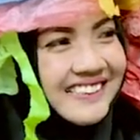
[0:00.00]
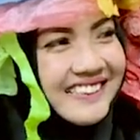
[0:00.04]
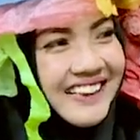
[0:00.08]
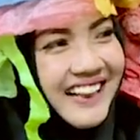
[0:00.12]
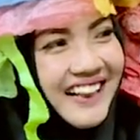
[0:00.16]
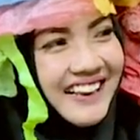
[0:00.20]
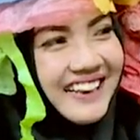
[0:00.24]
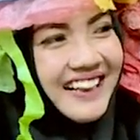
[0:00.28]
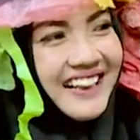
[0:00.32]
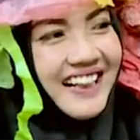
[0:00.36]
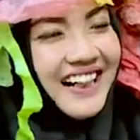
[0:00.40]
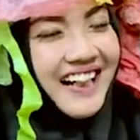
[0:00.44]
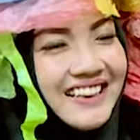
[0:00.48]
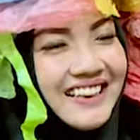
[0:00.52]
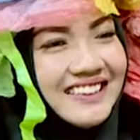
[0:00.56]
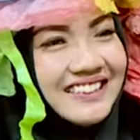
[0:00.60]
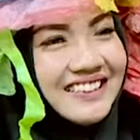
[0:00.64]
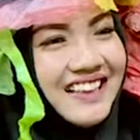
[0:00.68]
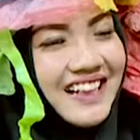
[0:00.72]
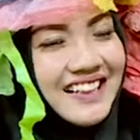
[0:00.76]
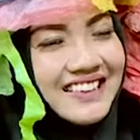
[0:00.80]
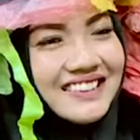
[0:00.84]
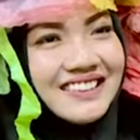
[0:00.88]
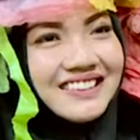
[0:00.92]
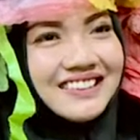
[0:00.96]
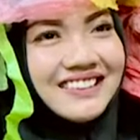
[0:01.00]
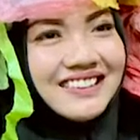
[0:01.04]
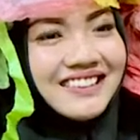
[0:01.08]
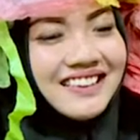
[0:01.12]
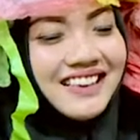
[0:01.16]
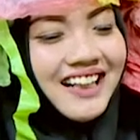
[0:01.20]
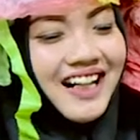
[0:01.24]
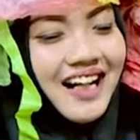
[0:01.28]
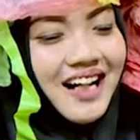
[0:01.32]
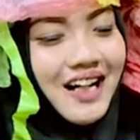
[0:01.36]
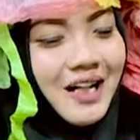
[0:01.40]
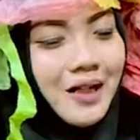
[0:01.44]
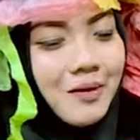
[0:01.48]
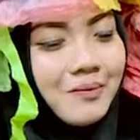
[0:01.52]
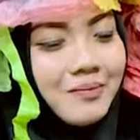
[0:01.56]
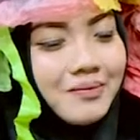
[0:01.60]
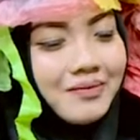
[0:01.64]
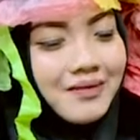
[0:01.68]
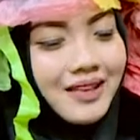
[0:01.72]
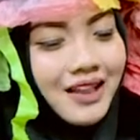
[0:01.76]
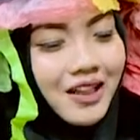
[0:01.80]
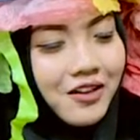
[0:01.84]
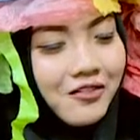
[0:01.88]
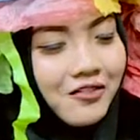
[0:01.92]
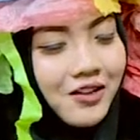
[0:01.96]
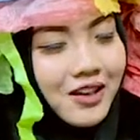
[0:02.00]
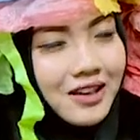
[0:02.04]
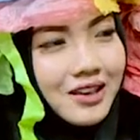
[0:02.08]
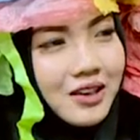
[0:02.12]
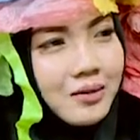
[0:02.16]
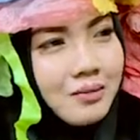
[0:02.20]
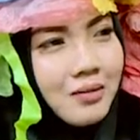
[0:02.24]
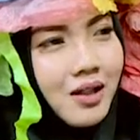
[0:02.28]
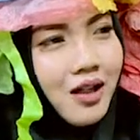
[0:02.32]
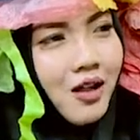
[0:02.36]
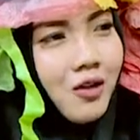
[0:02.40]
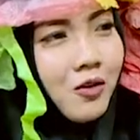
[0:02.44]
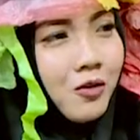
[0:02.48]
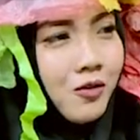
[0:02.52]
And then just giving them,